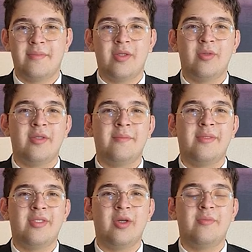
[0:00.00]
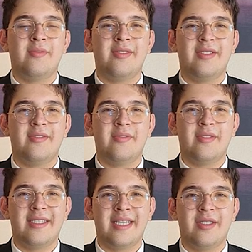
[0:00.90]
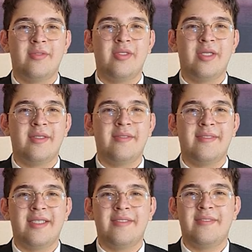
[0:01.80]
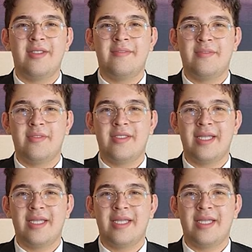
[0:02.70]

The agreements cover sectors like energy, textiles,